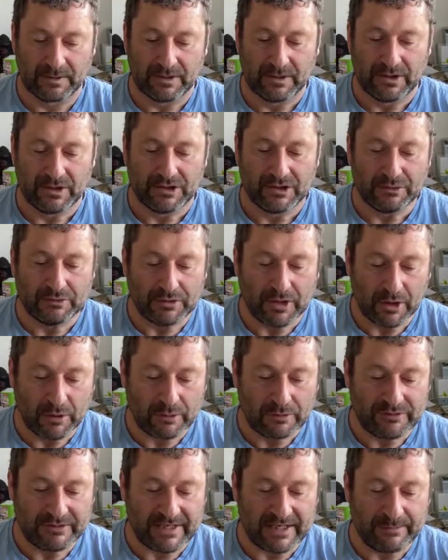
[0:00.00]
You know
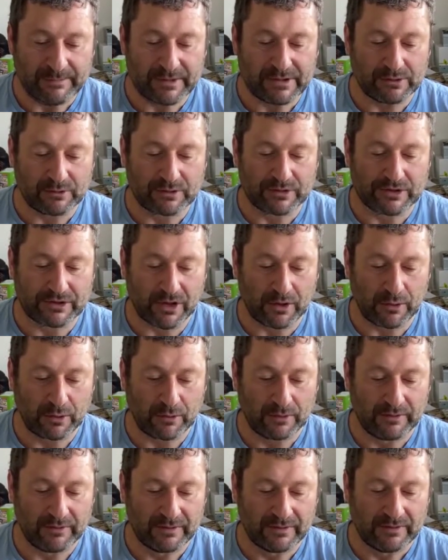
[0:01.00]
deep in your soul
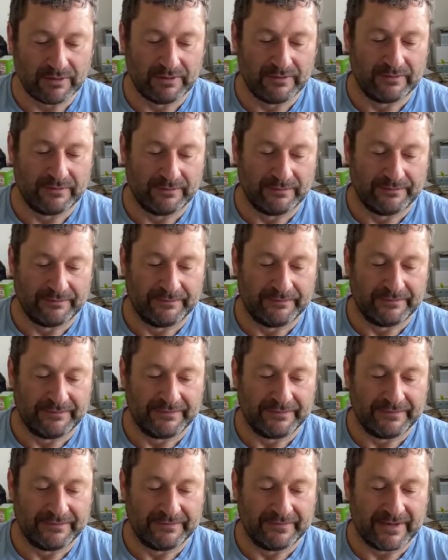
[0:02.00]

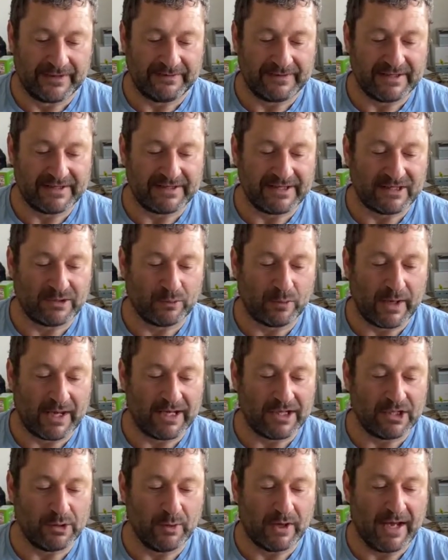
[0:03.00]
that this is where
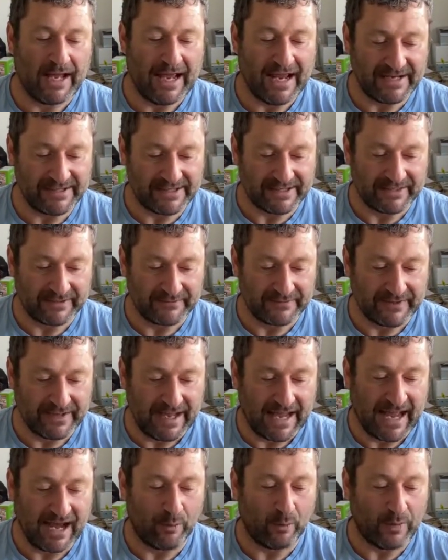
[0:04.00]
you are heading.
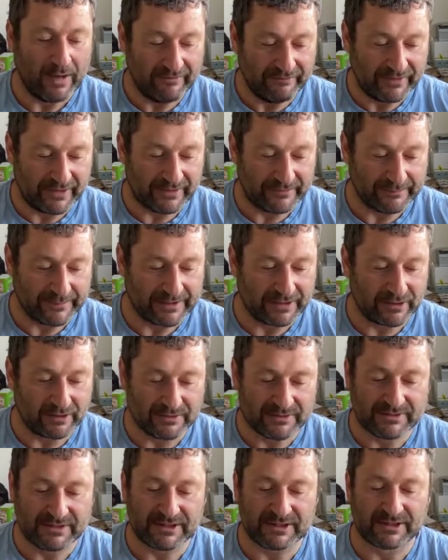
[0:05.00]
However, because
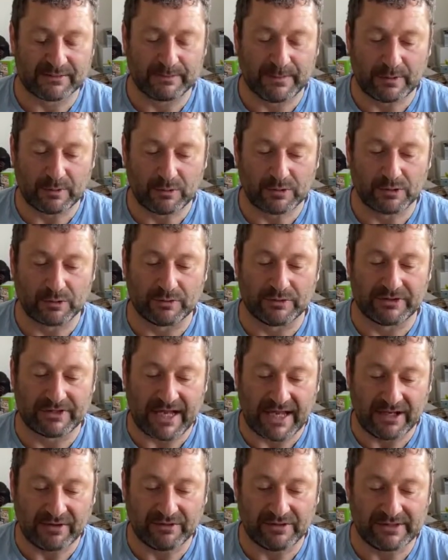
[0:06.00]
the spiritual
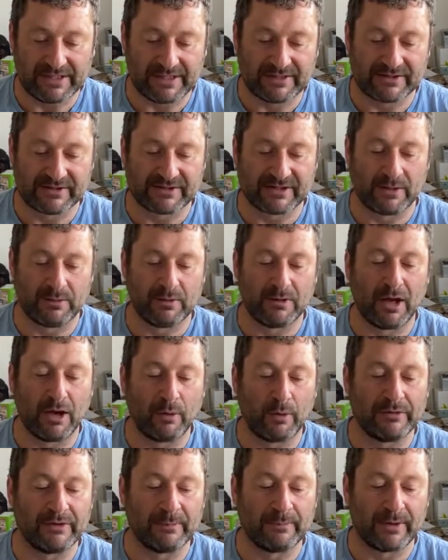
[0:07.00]
integrity is so low on
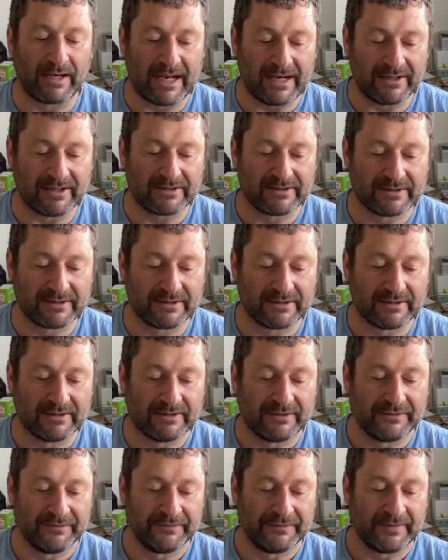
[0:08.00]
the planet,
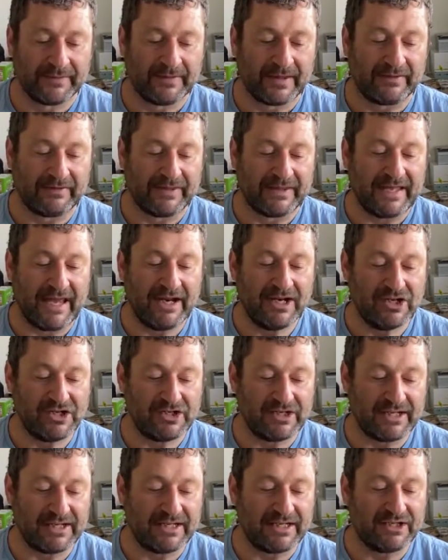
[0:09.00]
that the
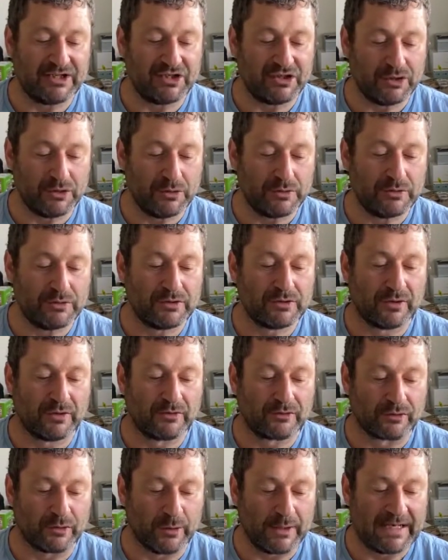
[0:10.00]
energy is used
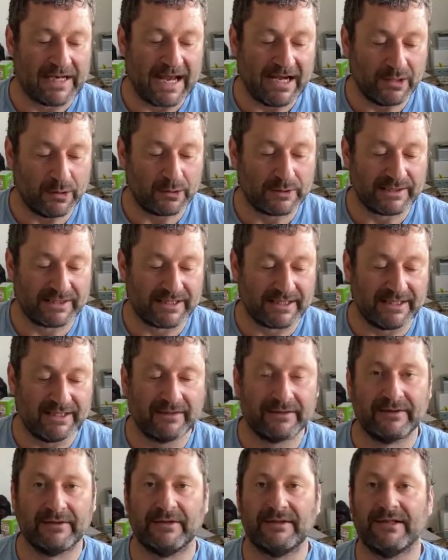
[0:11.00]
through inadequacy
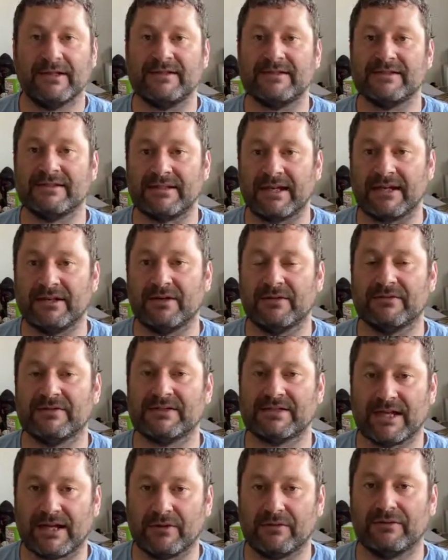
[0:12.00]
instead of
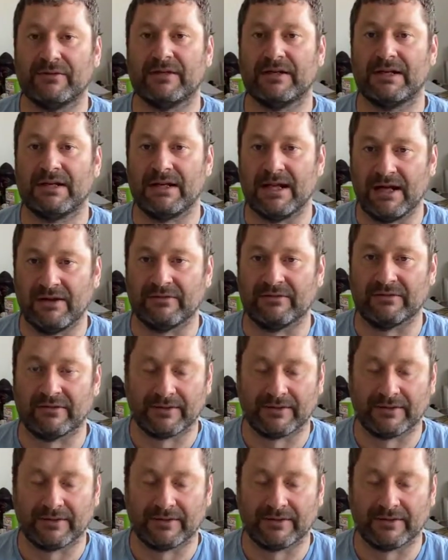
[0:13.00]
self-love.